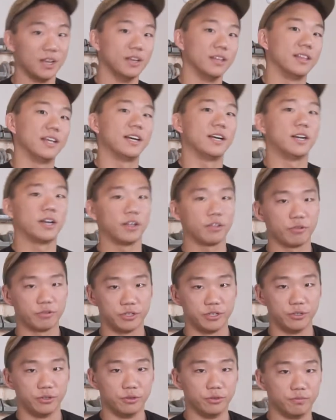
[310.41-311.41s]
then another
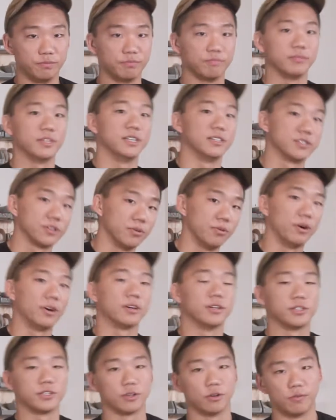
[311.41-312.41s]
2, and so on
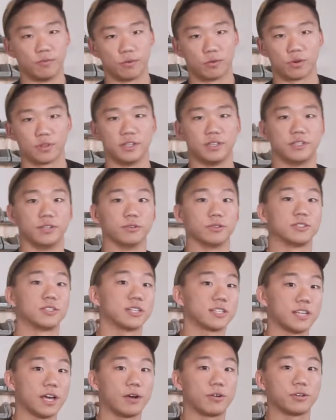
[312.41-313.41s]
and so forth until
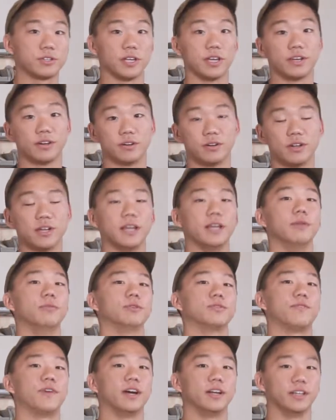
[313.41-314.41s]
6 hours later, it
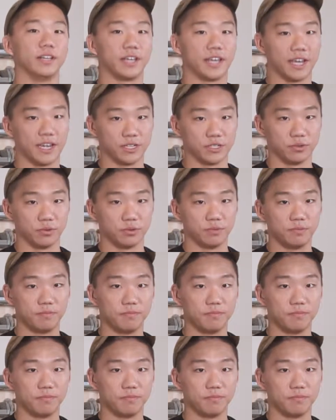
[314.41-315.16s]
was finally canceled.